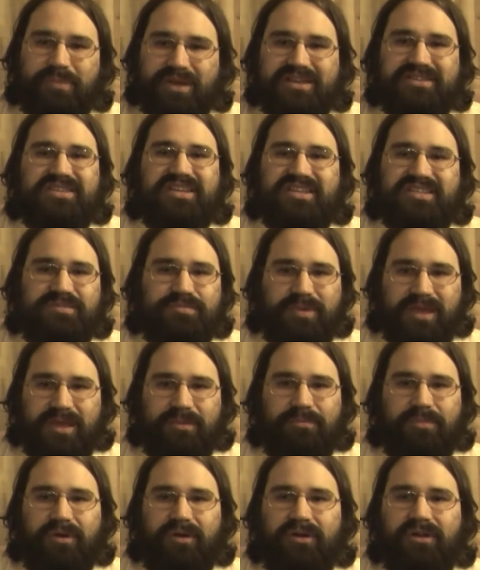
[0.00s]
business
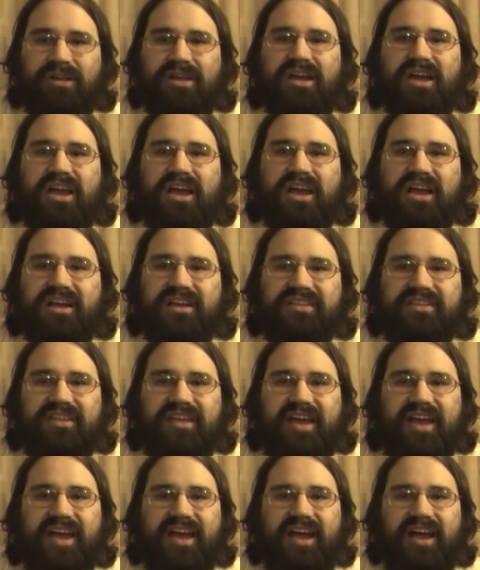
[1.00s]
people
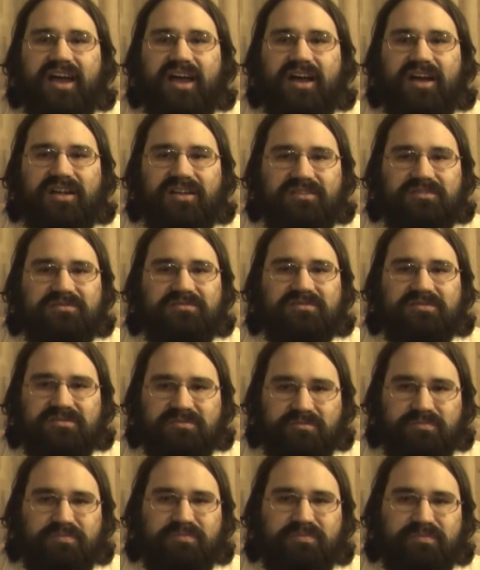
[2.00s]
that
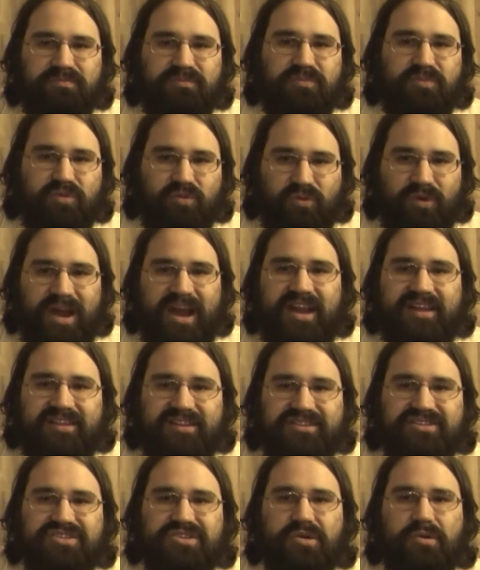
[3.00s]
ran
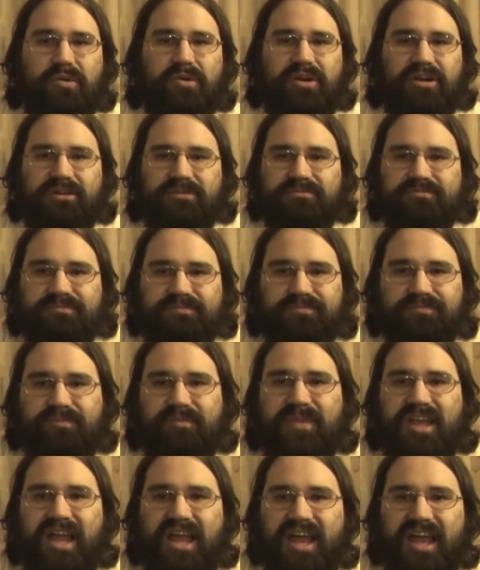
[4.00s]
the store.
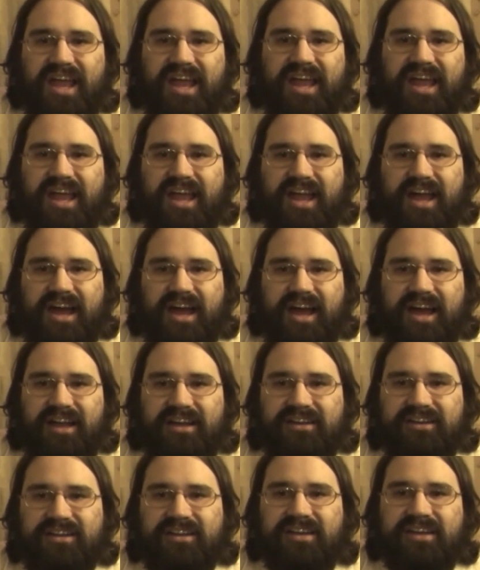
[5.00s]

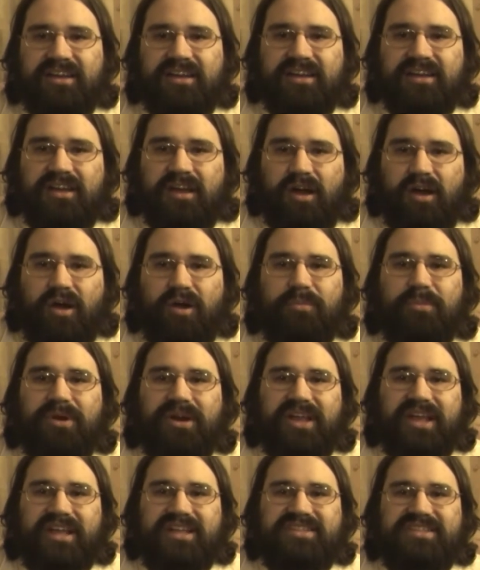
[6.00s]
And
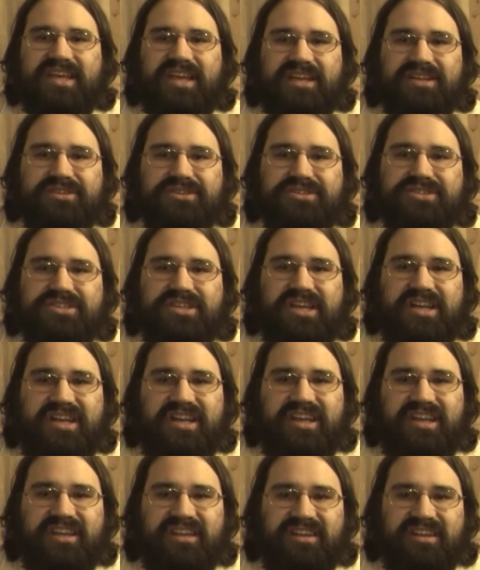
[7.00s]
Homer gets interested
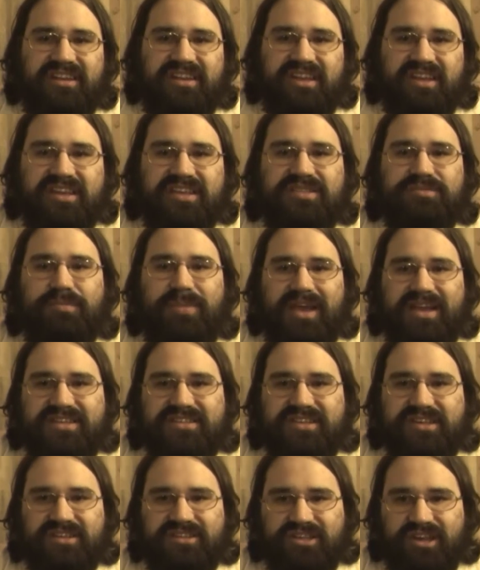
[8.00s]
in his
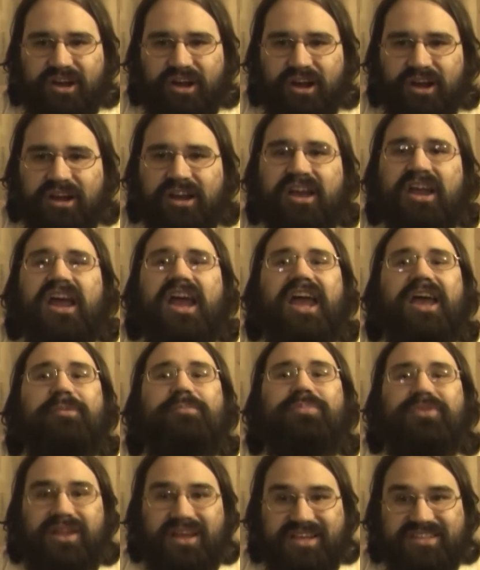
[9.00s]
bass guitar
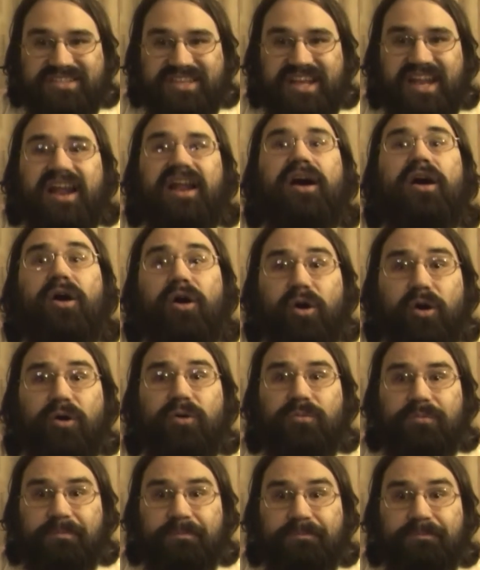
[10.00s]
and plays it at
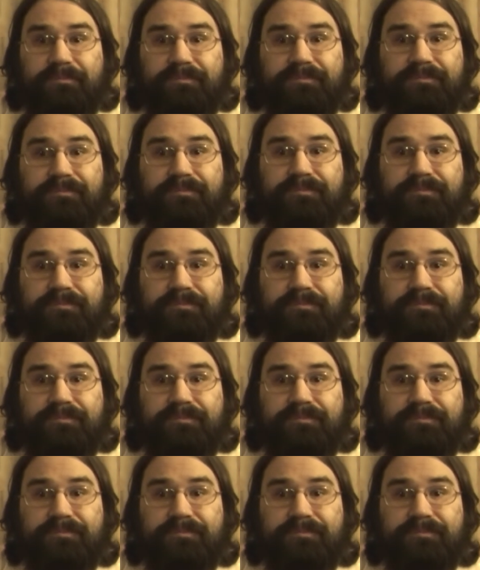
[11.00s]
home.